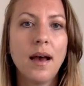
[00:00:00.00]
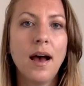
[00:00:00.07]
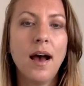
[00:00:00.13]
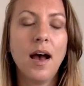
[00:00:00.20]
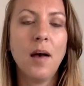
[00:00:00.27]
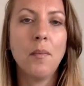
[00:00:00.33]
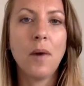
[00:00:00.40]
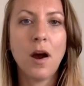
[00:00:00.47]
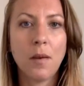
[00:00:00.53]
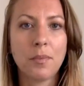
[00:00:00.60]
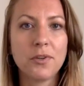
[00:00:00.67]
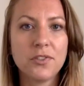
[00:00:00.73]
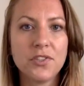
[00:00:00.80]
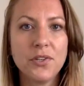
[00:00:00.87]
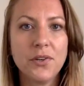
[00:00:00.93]

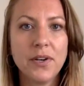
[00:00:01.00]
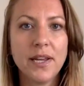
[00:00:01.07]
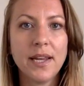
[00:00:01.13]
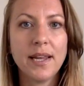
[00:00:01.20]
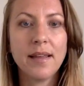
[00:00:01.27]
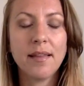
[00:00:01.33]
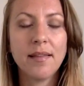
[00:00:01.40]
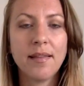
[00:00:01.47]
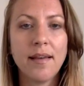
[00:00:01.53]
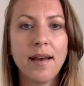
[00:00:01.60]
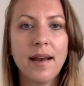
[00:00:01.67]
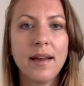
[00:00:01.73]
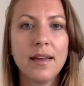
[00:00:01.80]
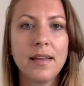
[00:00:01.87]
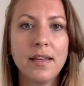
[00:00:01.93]
opportunity
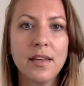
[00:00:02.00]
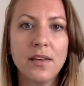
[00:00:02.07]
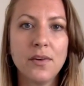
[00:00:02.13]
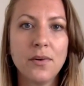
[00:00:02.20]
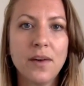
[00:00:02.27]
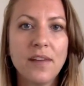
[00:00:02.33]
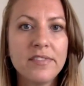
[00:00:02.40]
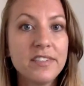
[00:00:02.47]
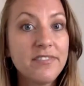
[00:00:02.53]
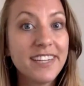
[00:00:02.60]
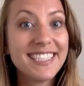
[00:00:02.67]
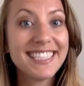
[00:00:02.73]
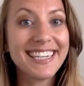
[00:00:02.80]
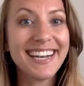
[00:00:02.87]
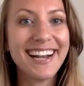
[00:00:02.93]
that you have
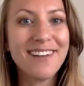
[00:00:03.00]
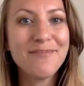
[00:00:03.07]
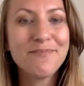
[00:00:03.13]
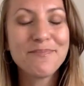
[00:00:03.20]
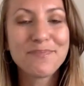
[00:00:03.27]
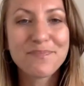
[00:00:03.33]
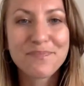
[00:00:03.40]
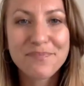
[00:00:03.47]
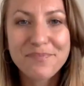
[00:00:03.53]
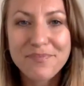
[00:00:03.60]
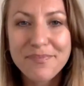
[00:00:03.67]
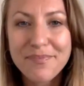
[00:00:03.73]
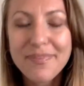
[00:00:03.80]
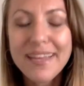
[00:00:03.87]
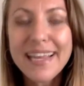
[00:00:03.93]
invested
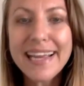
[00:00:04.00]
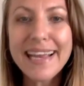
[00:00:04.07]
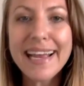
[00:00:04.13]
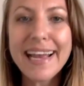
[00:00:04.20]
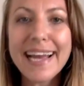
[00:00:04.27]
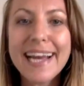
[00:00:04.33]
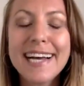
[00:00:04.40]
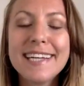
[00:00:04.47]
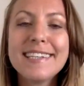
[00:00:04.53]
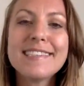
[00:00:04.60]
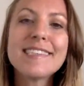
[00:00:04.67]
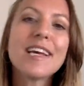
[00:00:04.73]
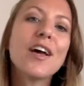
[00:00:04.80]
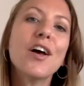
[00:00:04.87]
in. And